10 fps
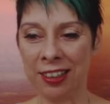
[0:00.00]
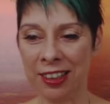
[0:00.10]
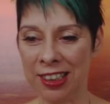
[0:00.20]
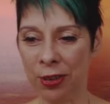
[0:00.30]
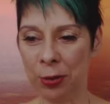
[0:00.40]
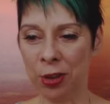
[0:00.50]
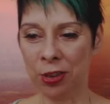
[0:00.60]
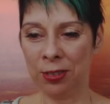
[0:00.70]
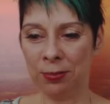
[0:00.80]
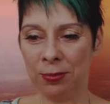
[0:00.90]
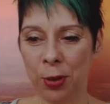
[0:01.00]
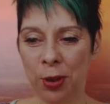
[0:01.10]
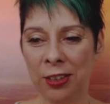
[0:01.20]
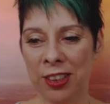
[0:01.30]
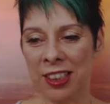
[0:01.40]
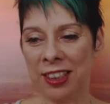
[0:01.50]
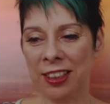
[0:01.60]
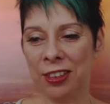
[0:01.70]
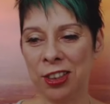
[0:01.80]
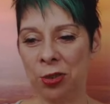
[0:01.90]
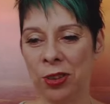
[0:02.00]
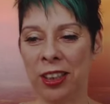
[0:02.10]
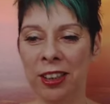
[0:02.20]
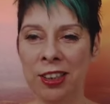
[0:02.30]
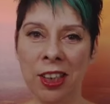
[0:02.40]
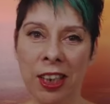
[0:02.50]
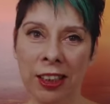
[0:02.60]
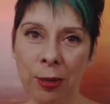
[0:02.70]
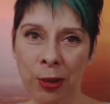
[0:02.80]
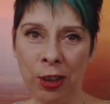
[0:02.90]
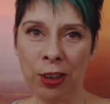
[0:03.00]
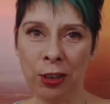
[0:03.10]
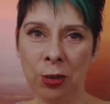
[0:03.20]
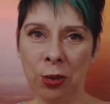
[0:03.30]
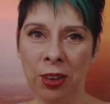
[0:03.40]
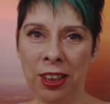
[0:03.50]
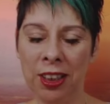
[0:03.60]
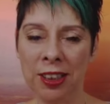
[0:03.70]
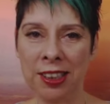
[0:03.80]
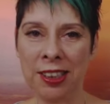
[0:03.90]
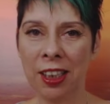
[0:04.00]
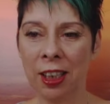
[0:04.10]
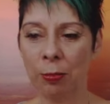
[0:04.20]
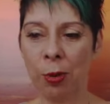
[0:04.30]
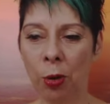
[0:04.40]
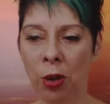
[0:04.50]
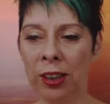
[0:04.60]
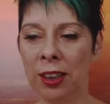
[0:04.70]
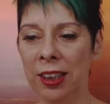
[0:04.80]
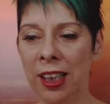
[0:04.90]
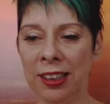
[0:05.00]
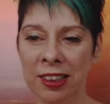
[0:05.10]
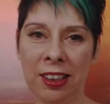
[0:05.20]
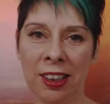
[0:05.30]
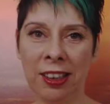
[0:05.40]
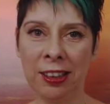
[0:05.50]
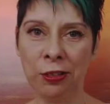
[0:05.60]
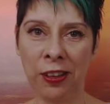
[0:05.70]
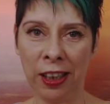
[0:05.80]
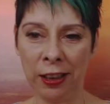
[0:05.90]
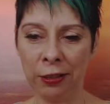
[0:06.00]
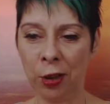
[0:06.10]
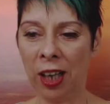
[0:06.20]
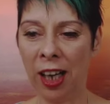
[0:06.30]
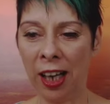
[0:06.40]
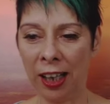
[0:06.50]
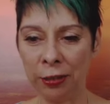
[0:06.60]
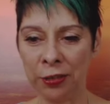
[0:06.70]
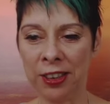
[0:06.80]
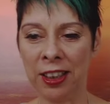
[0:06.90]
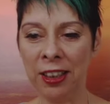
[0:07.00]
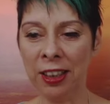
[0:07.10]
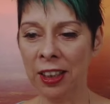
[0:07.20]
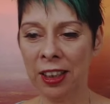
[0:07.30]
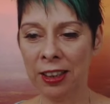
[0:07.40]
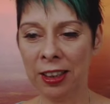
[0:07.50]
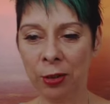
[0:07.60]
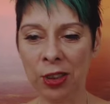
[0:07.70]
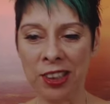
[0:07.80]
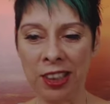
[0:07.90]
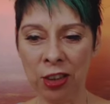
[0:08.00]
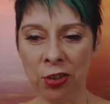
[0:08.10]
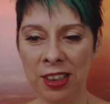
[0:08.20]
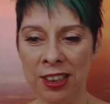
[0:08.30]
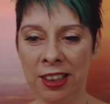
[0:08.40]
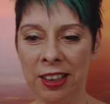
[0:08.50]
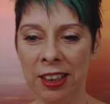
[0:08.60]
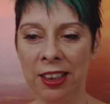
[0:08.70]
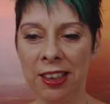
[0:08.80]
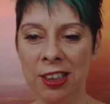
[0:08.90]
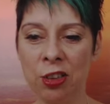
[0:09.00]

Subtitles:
as we would pronounce it in Australia. So anybody who is born 1995 or after. Now, what's interesting is